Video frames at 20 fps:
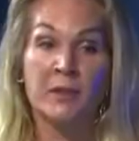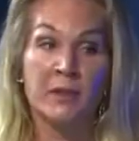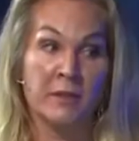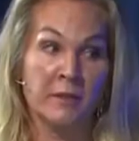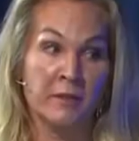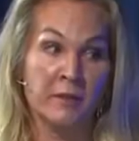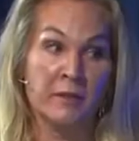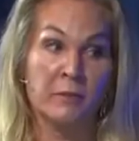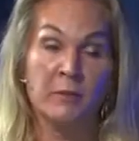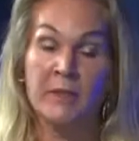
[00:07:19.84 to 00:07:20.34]

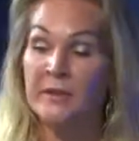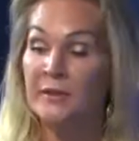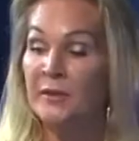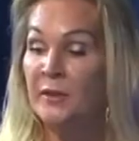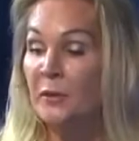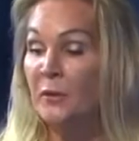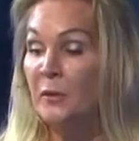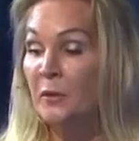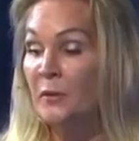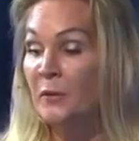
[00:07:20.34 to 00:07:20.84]
the
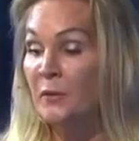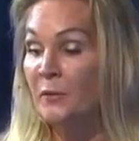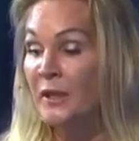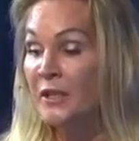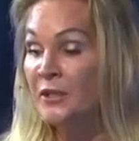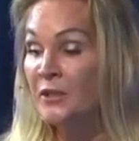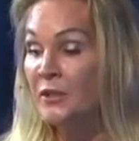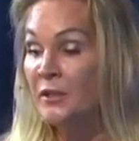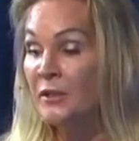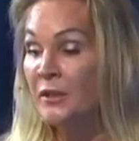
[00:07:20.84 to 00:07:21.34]
retail
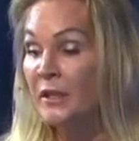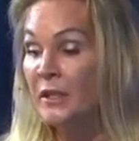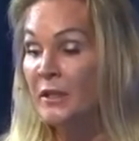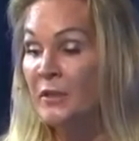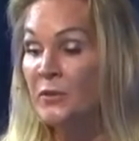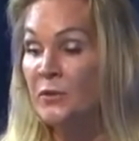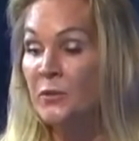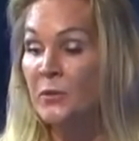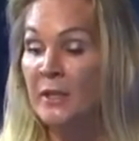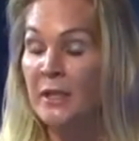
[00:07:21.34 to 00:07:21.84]
fashion
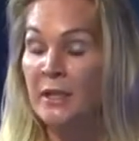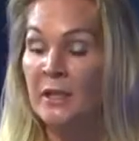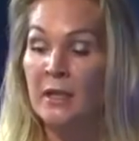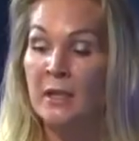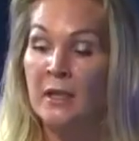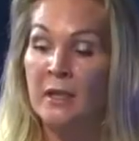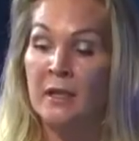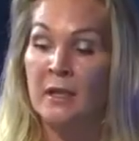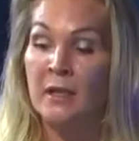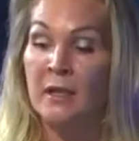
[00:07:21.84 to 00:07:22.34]
industry,
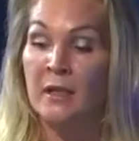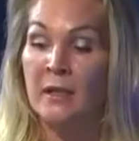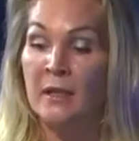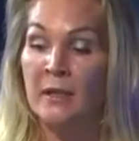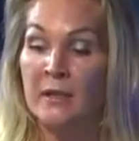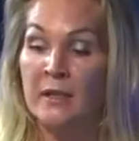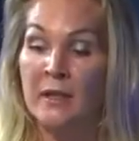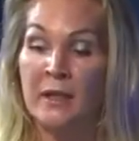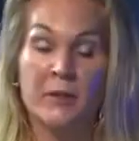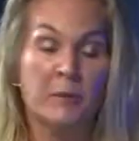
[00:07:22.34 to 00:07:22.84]

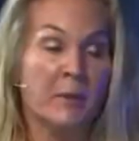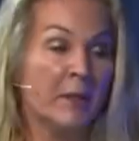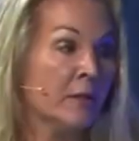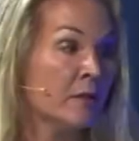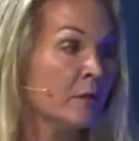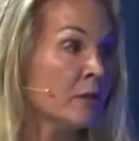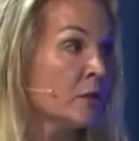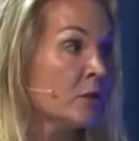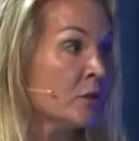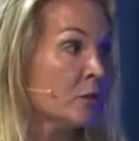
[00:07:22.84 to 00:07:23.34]
the other one
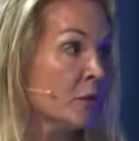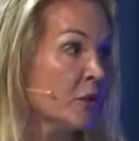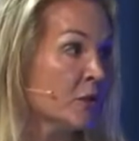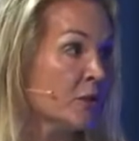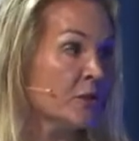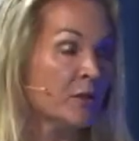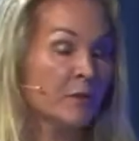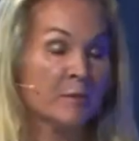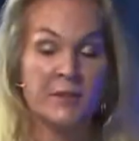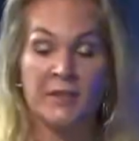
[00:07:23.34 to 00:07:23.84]
towards
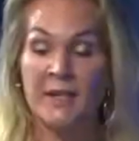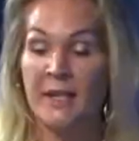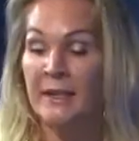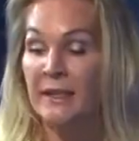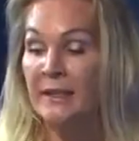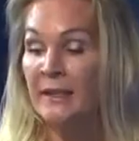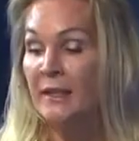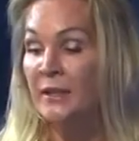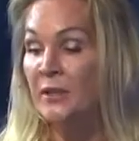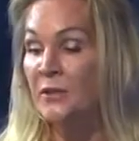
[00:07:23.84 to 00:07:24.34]
the
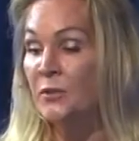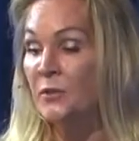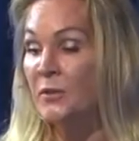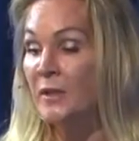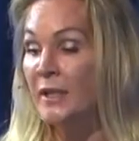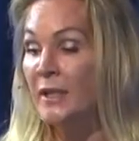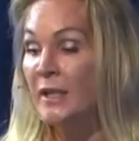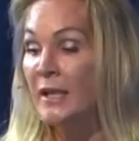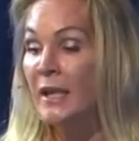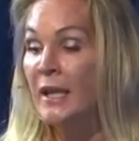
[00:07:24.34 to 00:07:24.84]
recycling
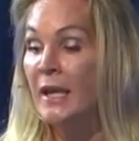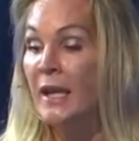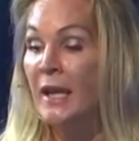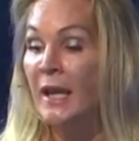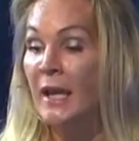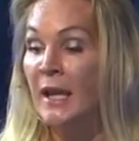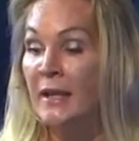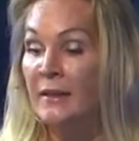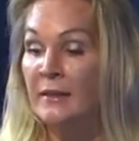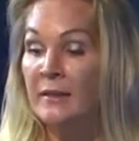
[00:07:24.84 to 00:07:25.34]
industry,
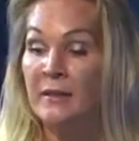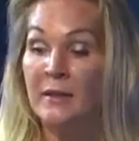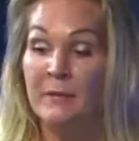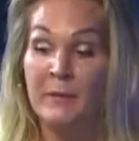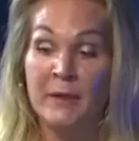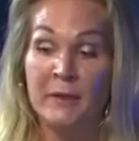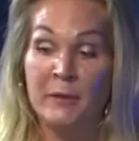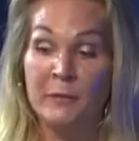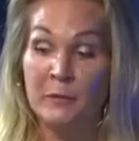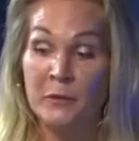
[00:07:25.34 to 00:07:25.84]
and the
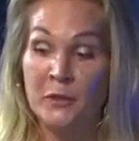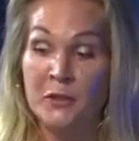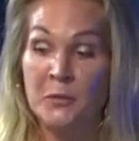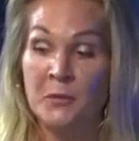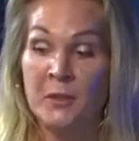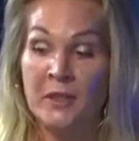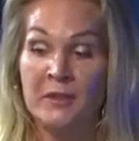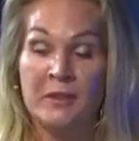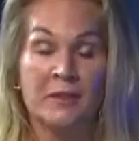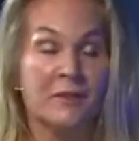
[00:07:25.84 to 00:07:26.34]
very first
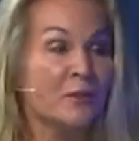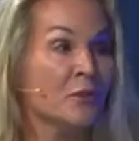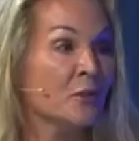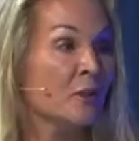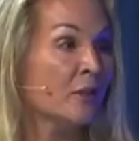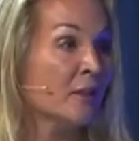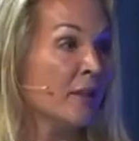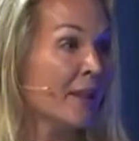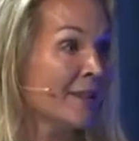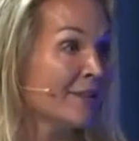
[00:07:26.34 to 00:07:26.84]
one to the
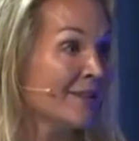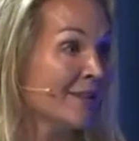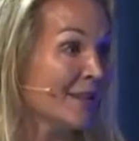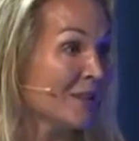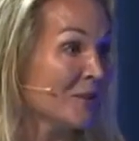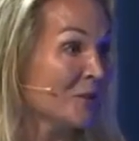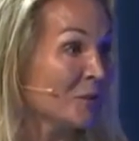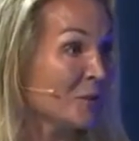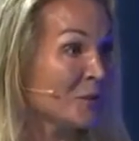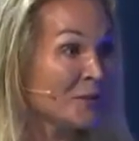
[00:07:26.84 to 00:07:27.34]
collecting and
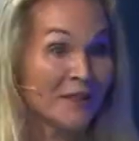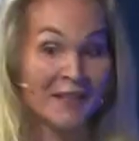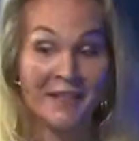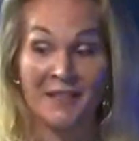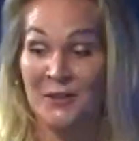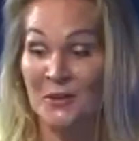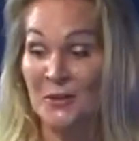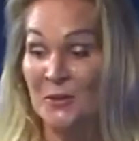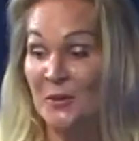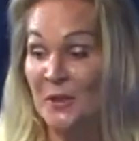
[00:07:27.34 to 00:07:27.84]
sorting
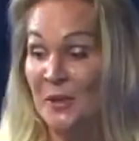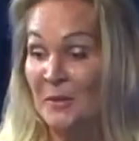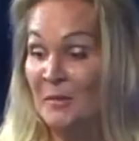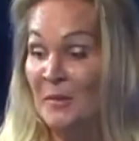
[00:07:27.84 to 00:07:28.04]
industry.